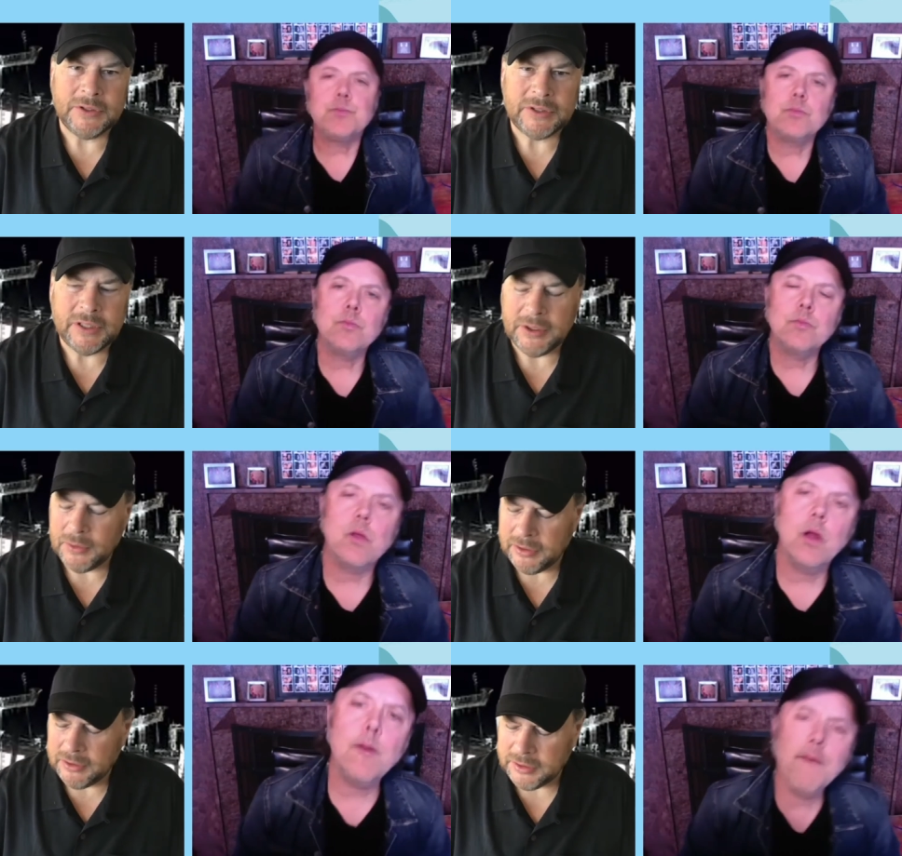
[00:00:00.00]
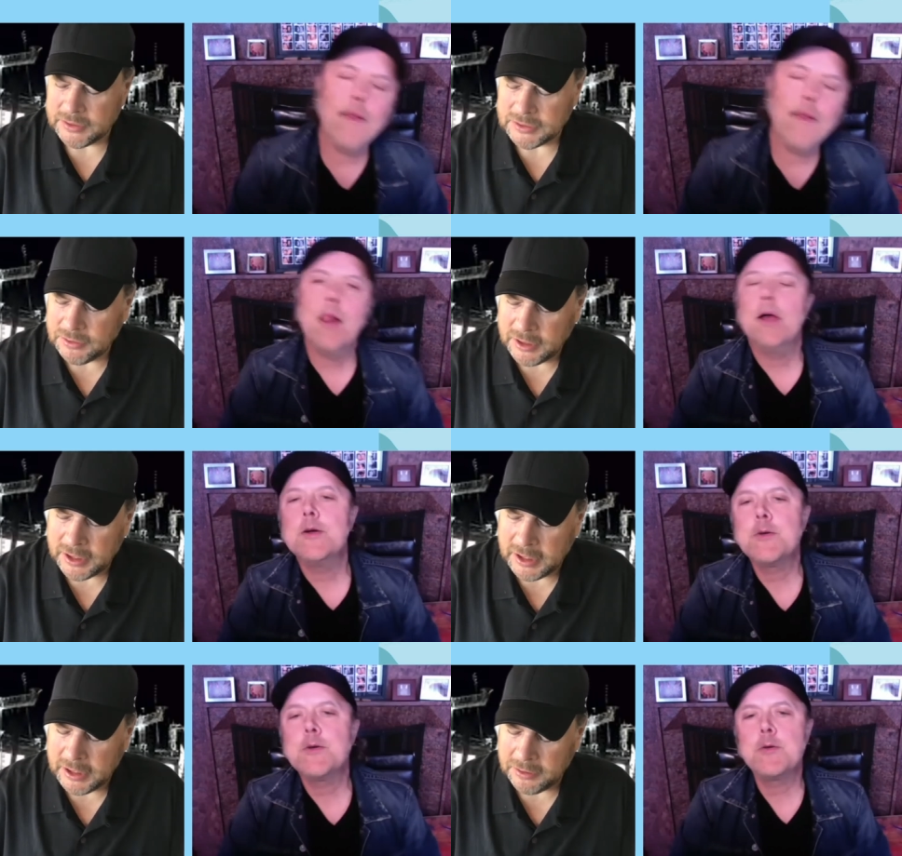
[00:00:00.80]
Speaker 1: we see, whether it's
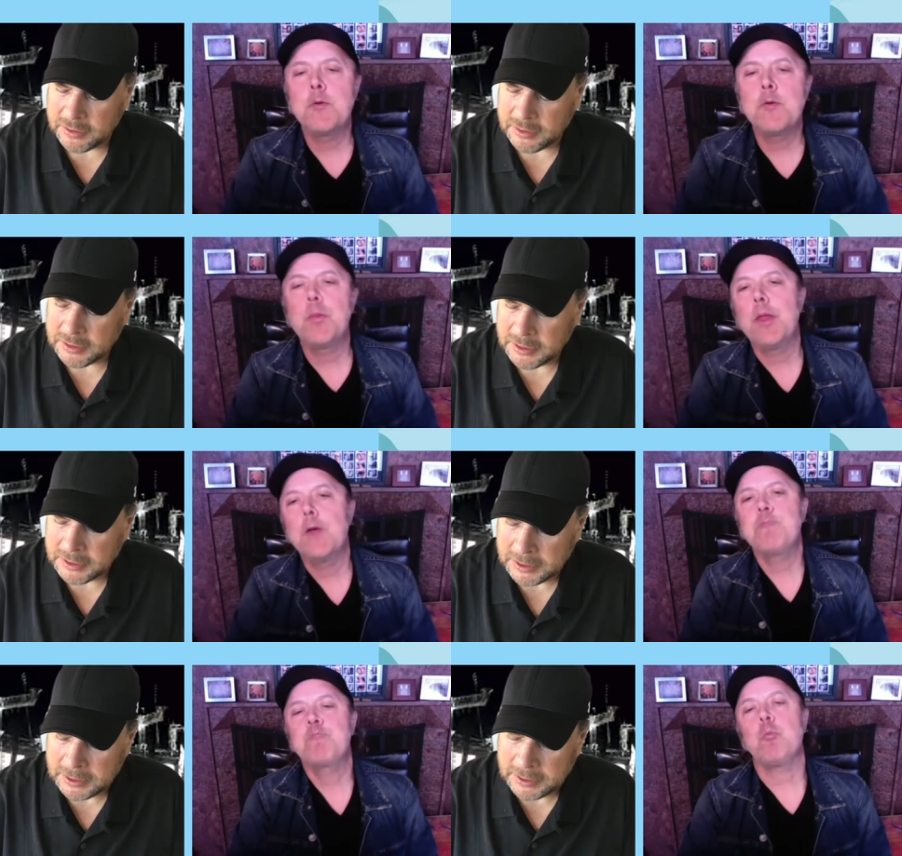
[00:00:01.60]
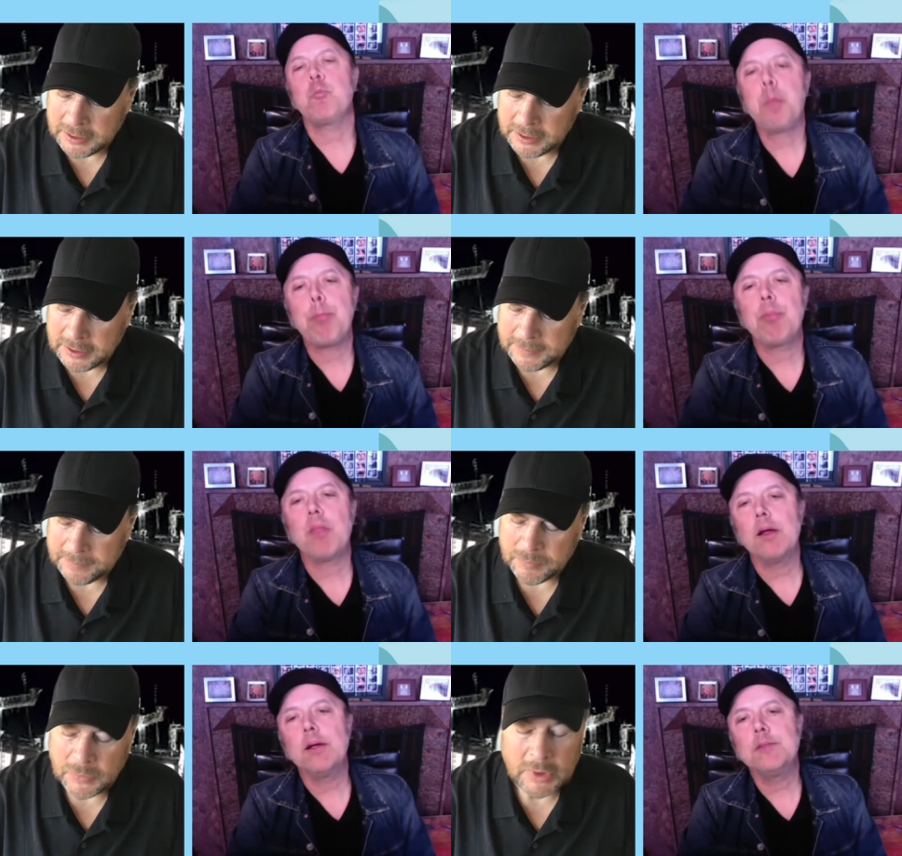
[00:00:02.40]
unity or
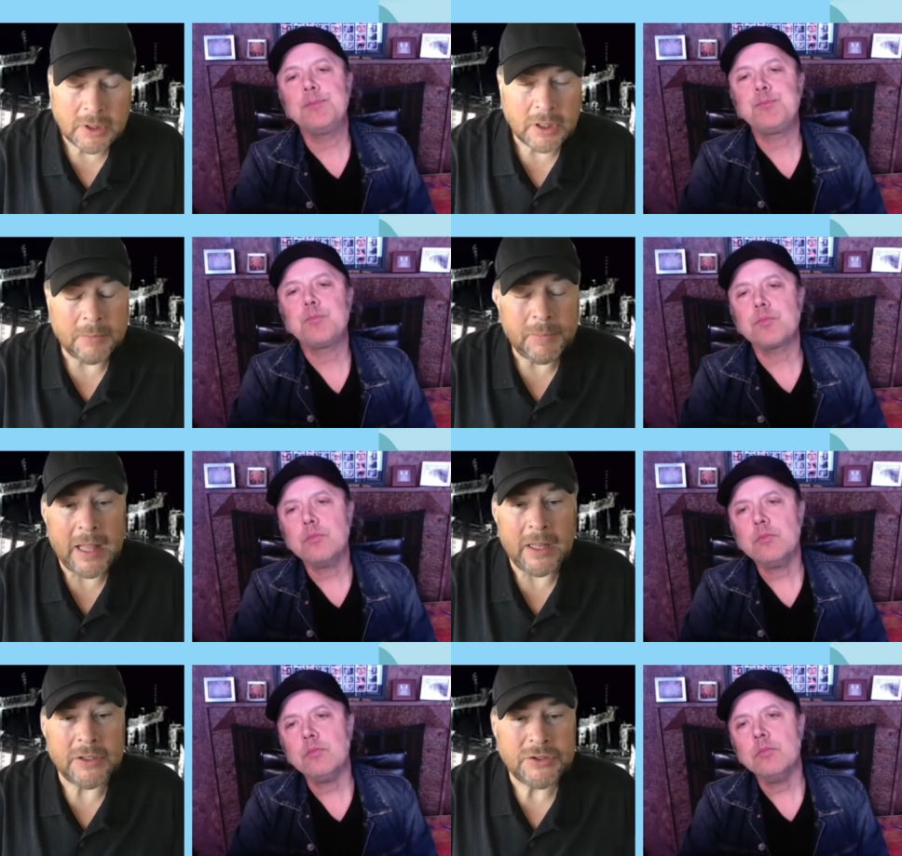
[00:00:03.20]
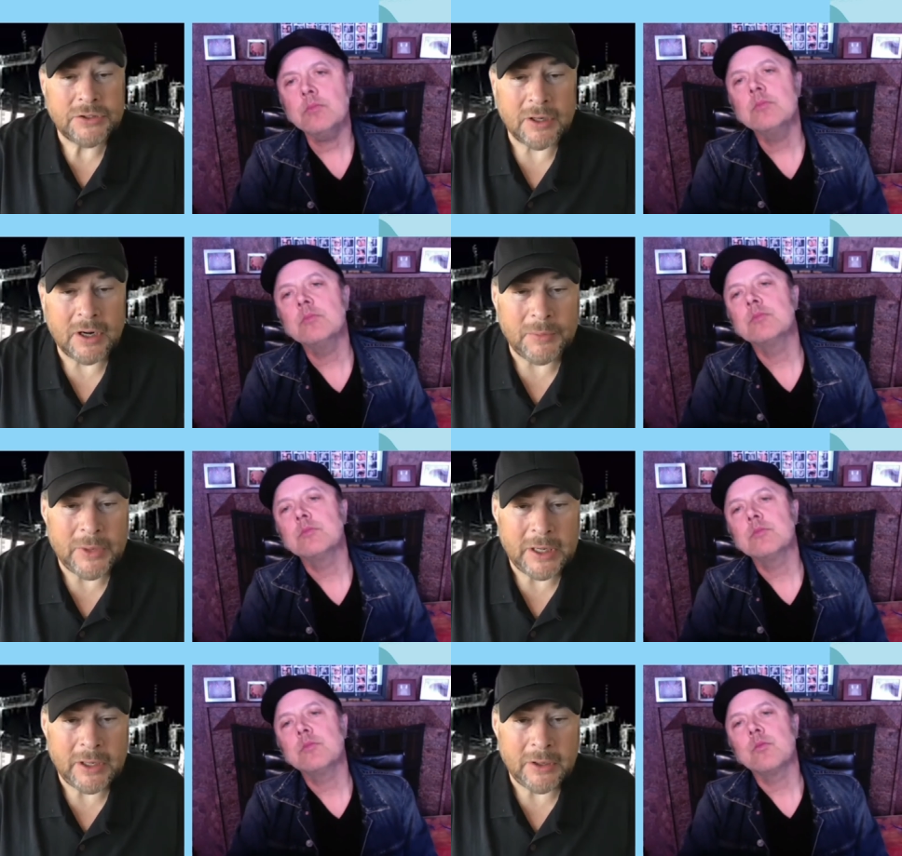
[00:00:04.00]
um, balance or
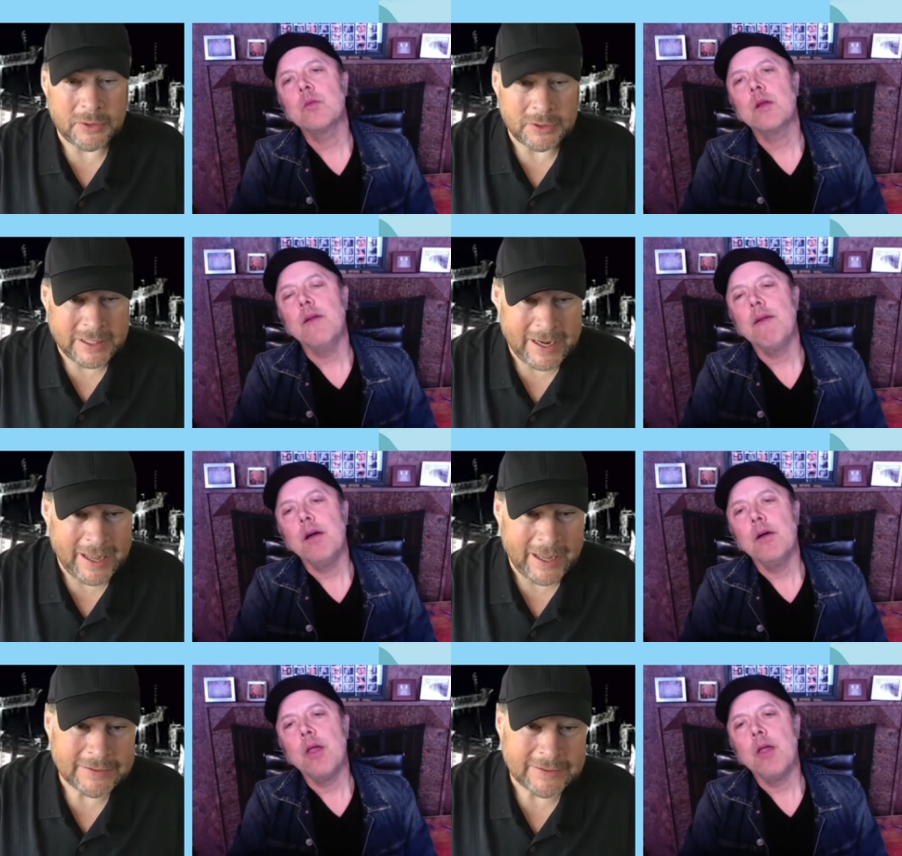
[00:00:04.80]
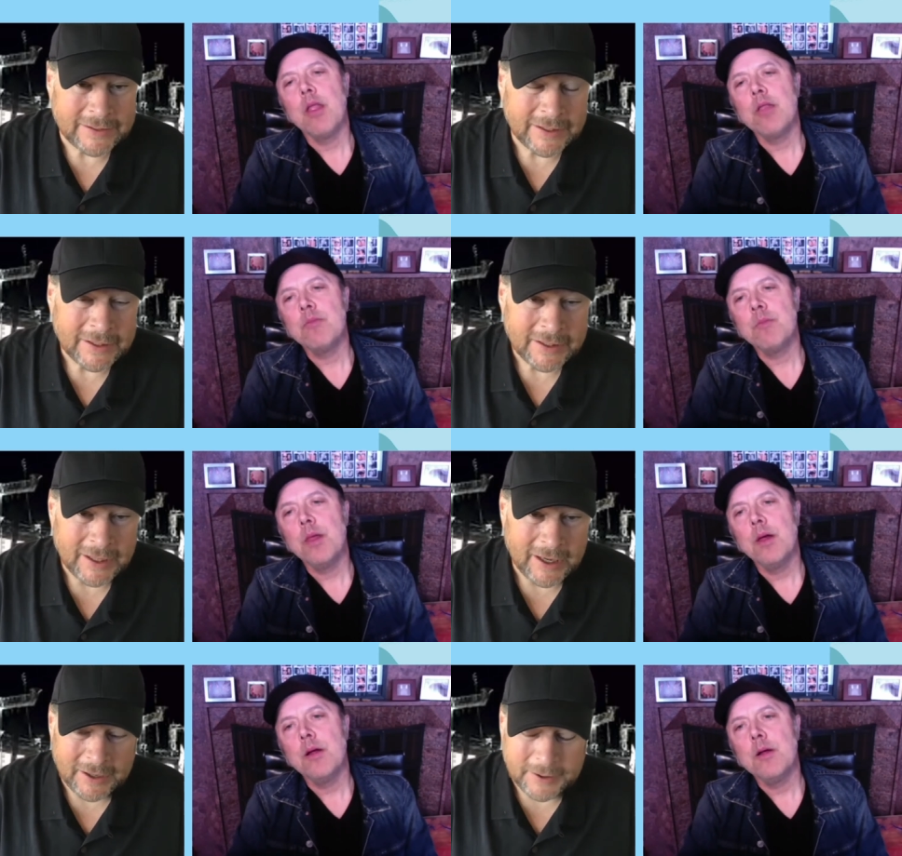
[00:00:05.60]
harmony or connect.
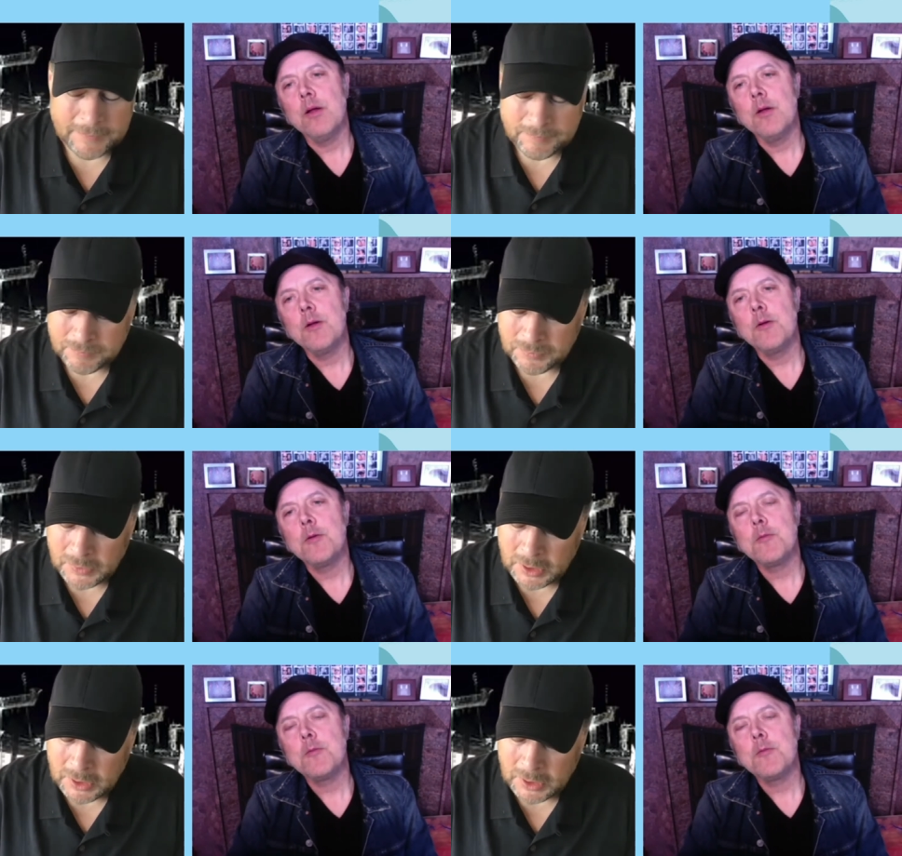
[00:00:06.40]
Um,